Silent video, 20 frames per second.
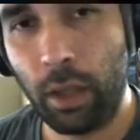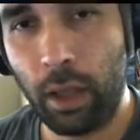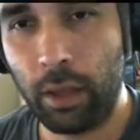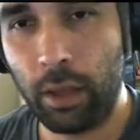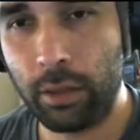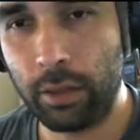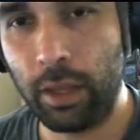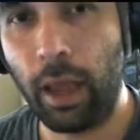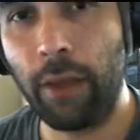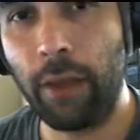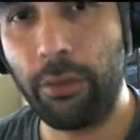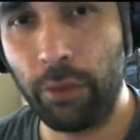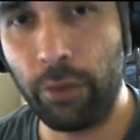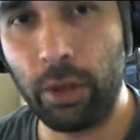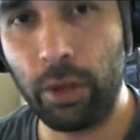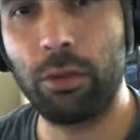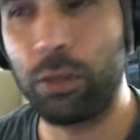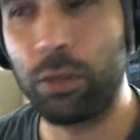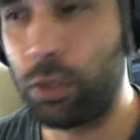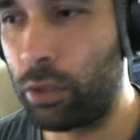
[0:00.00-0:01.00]
halfway
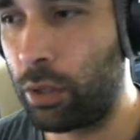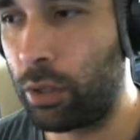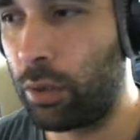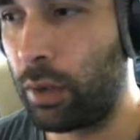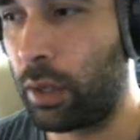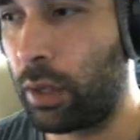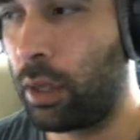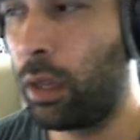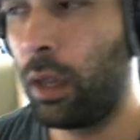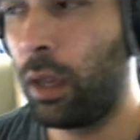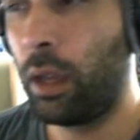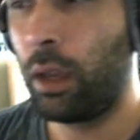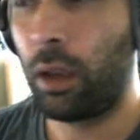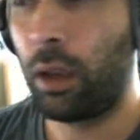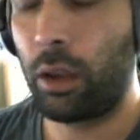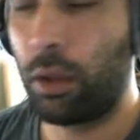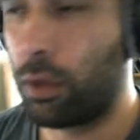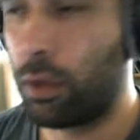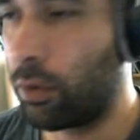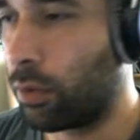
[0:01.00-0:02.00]
know what you're doing.
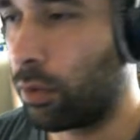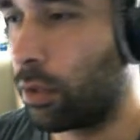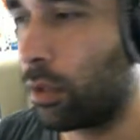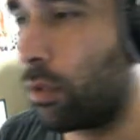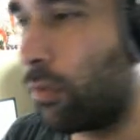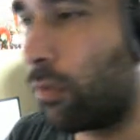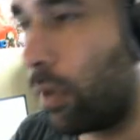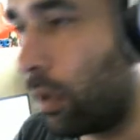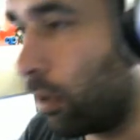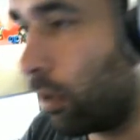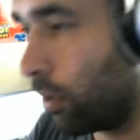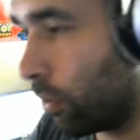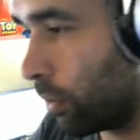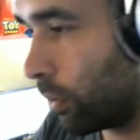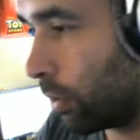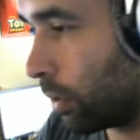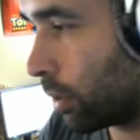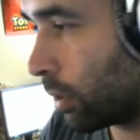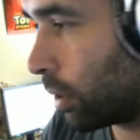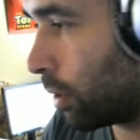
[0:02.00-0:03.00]
All you do is just follow the
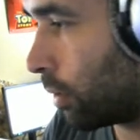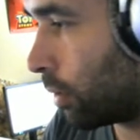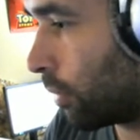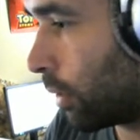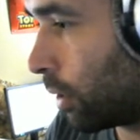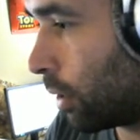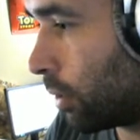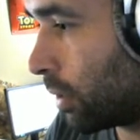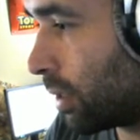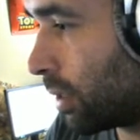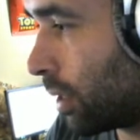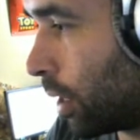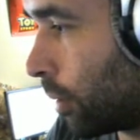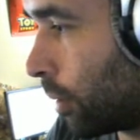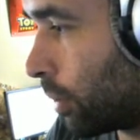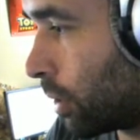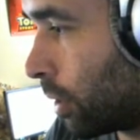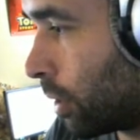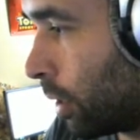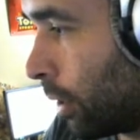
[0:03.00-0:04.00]
rules here, follow the
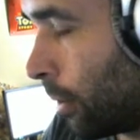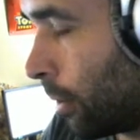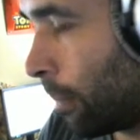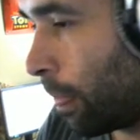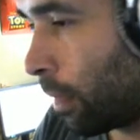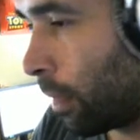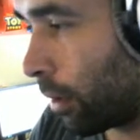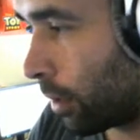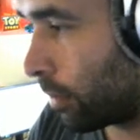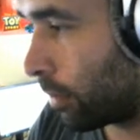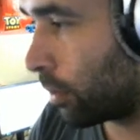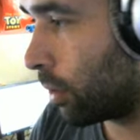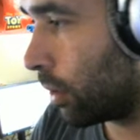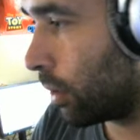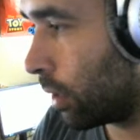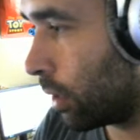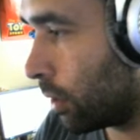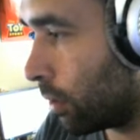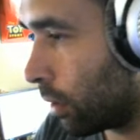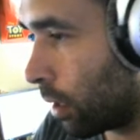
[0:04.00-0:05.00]
steps. Okay, so
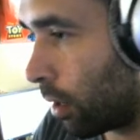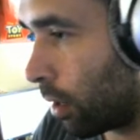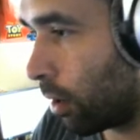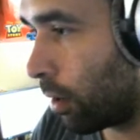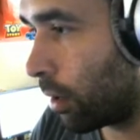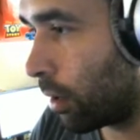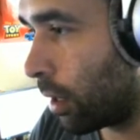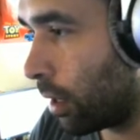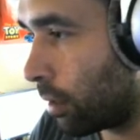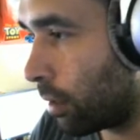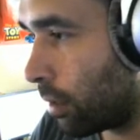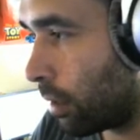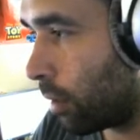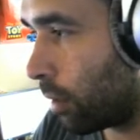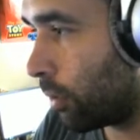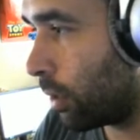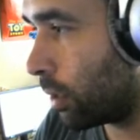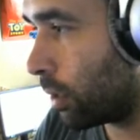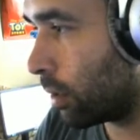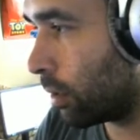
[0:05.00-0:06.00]
let's look at RKT. I
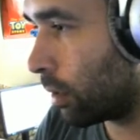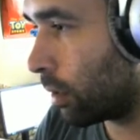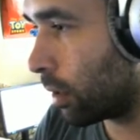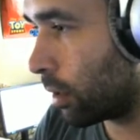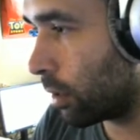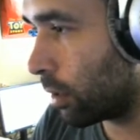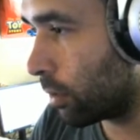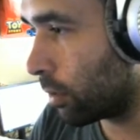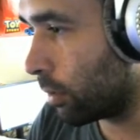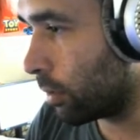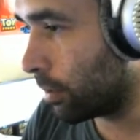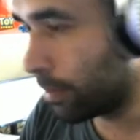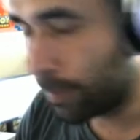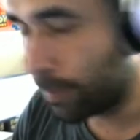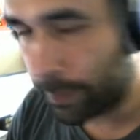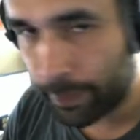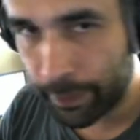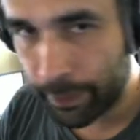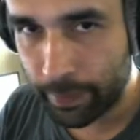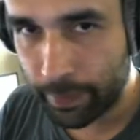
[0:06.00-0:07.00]
wanted to look at this one
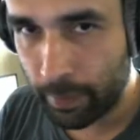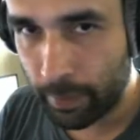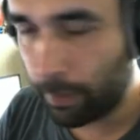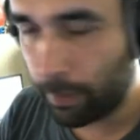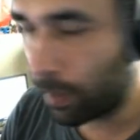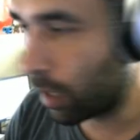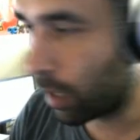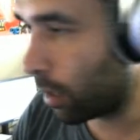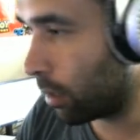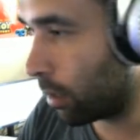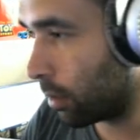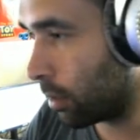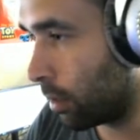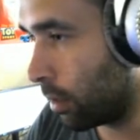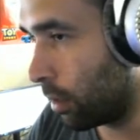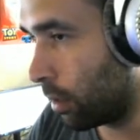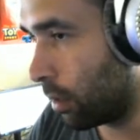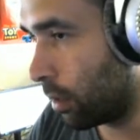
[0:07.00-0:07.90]
because